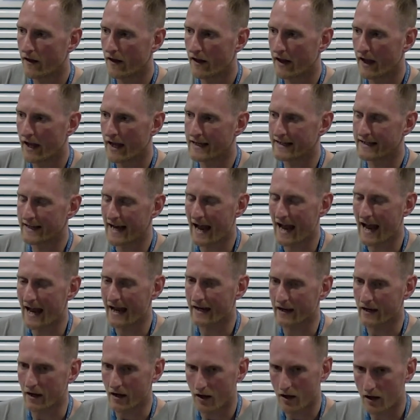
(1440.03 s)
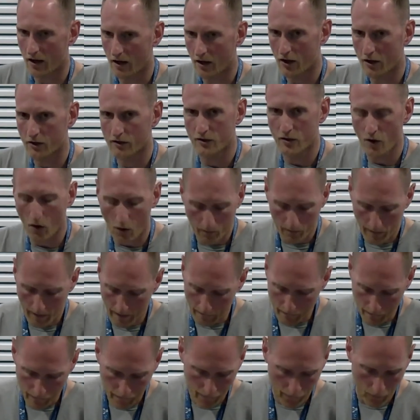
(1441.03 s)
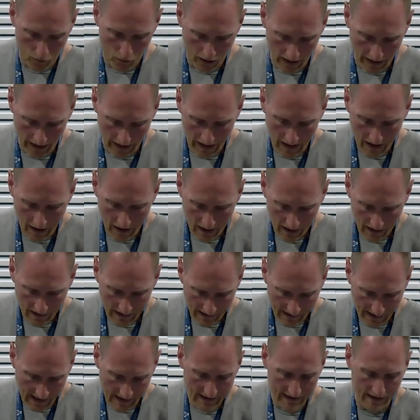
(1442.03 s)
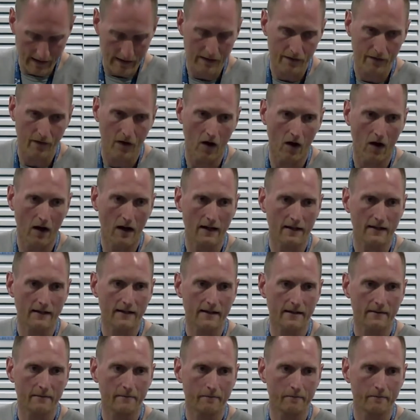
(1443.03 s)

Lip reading: his anger has not been fully satisfied.